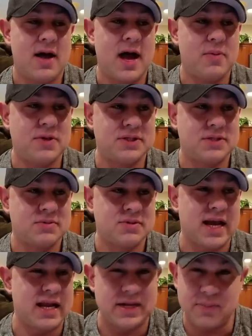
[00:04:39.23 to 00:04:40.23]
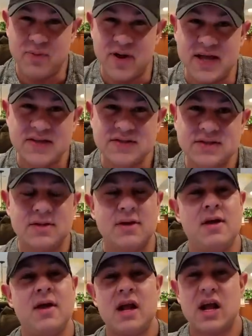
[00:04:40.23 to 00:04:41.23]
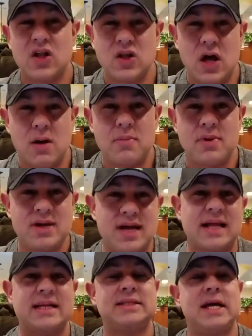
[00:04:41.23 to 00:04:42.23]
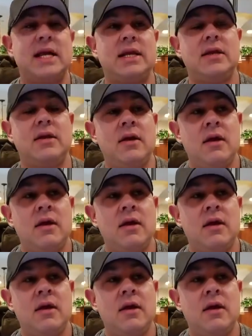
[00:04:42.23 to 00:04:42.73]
I was kind of depressed, glum, not excited,